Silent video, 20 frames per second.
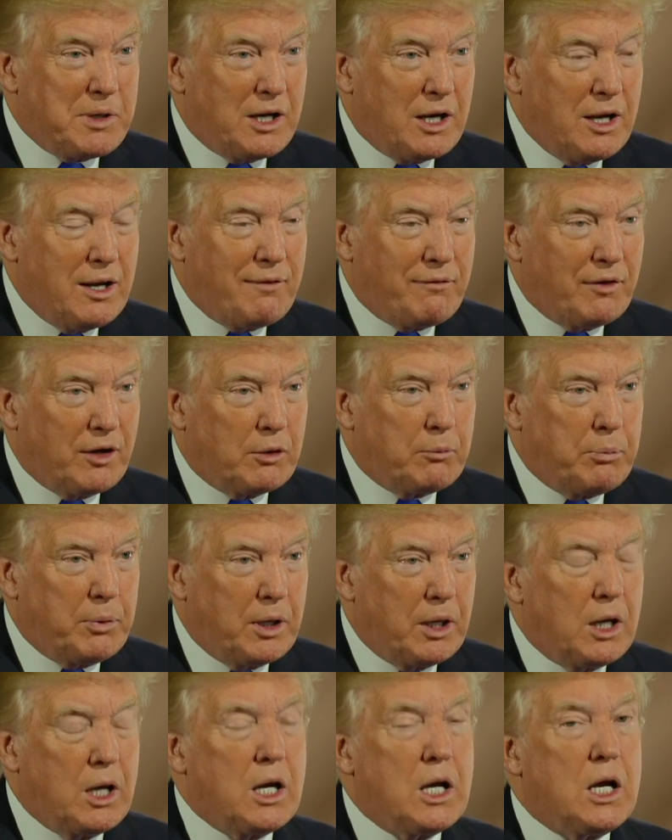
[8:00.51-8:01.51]
be conflict,
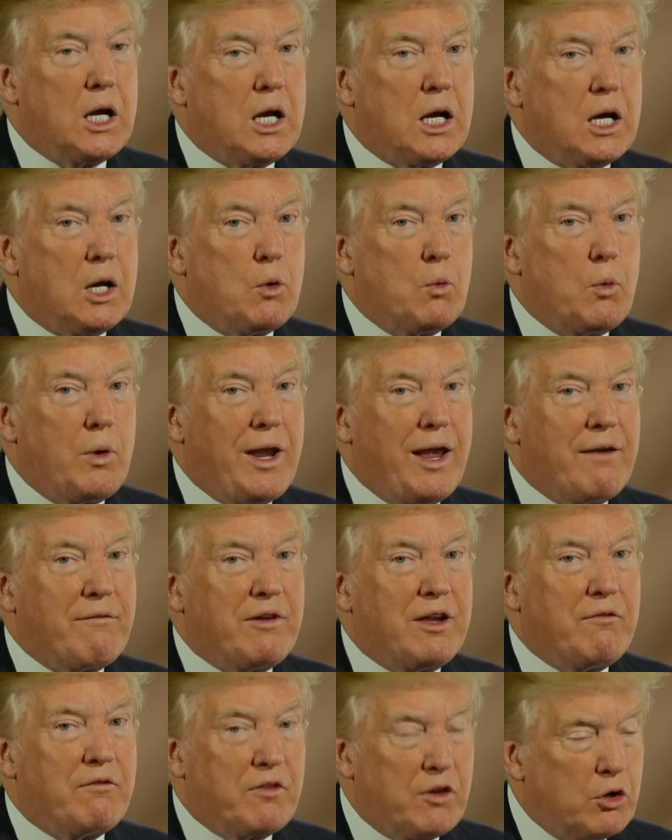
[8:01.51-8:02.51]
but we
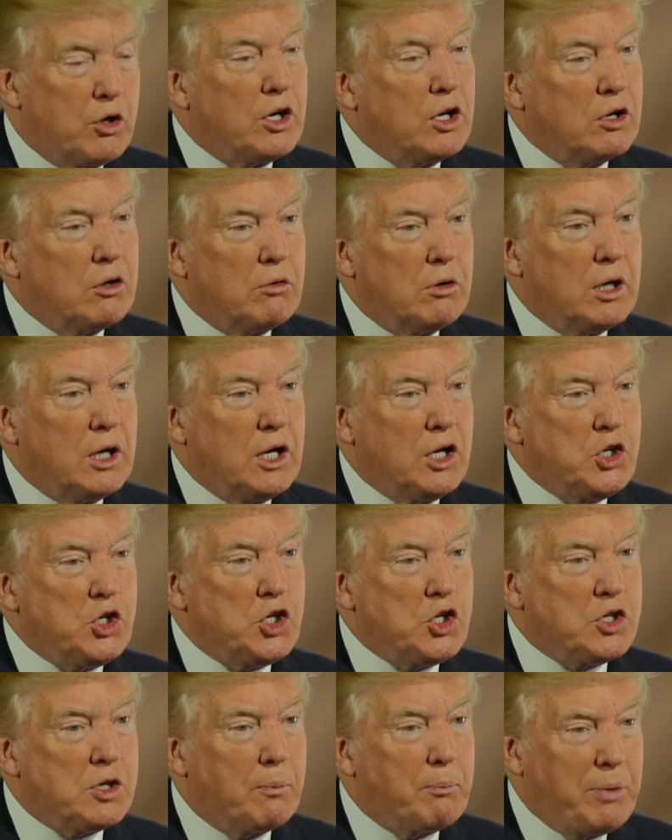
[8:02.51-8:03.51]
have a very good
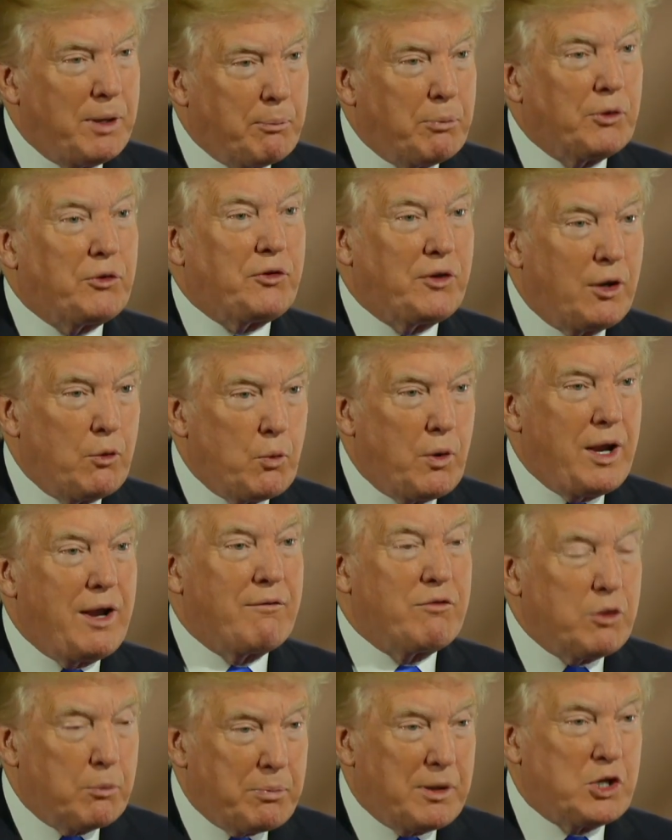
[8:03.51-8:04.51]
relationship. People say we
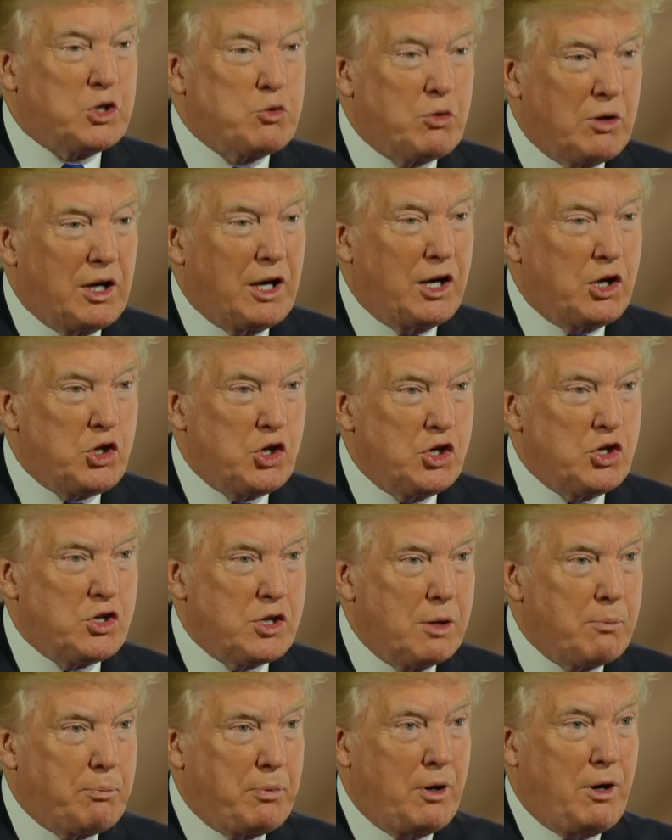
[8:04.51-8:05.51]
have the best
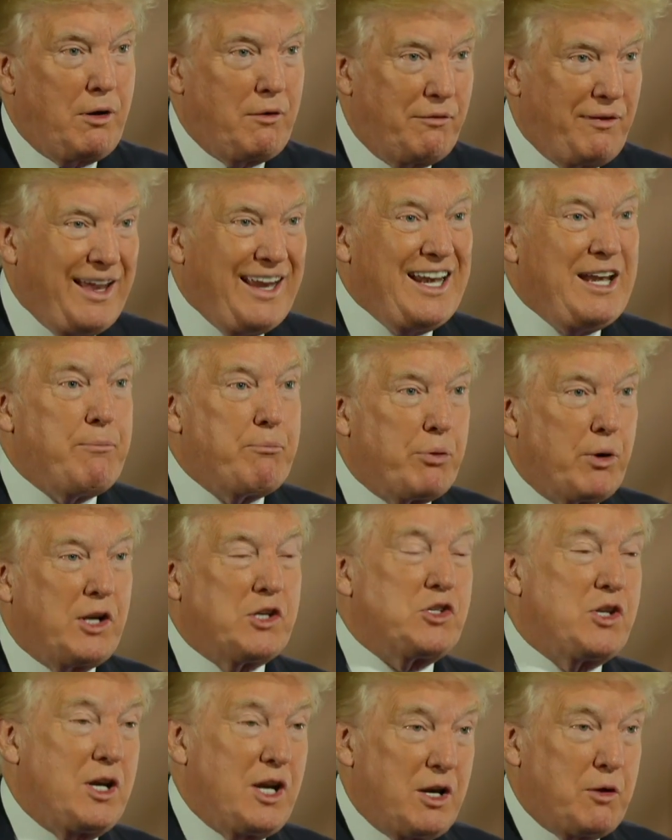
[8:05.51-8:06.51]
relationship of any
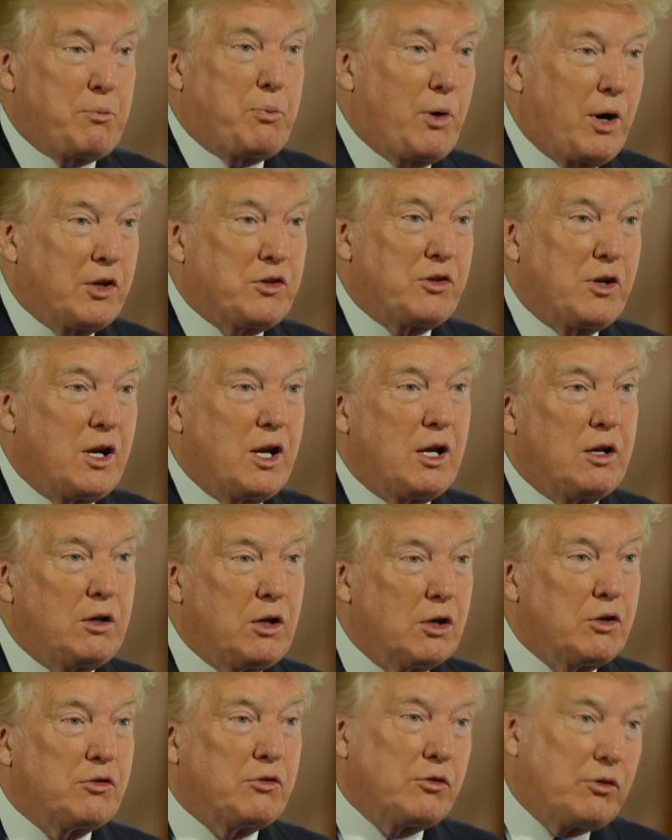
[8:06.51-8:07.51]
president,
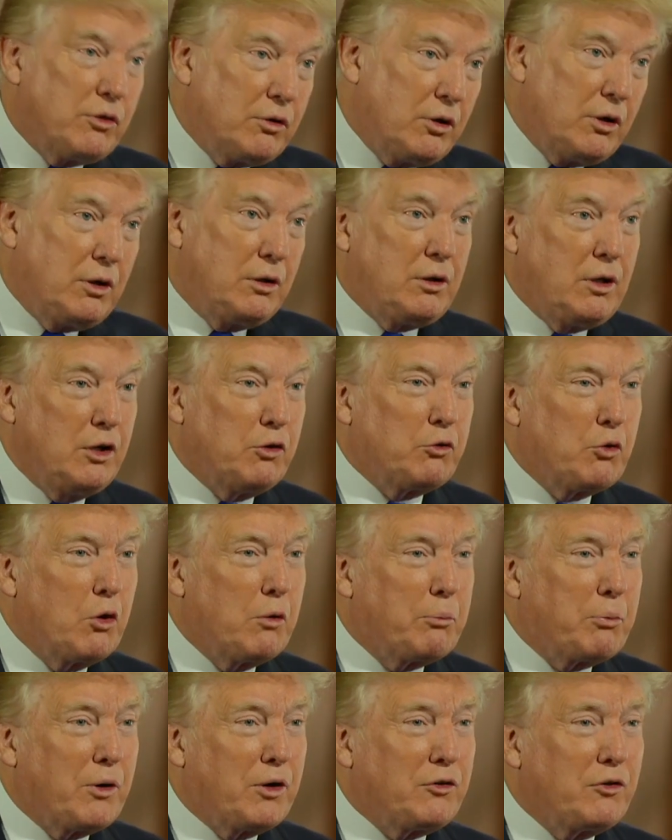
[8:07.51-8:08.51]
because he's
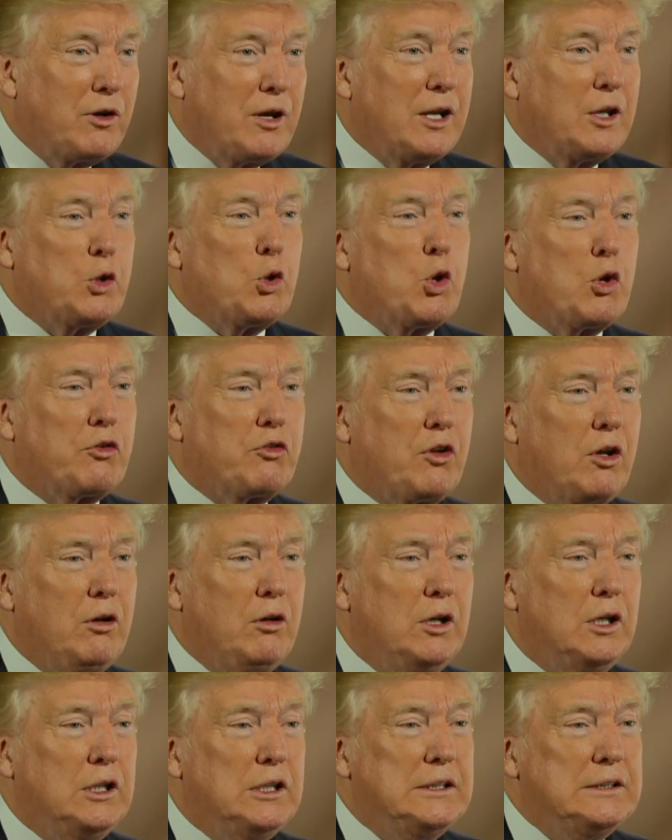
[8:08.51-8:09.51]
called president also.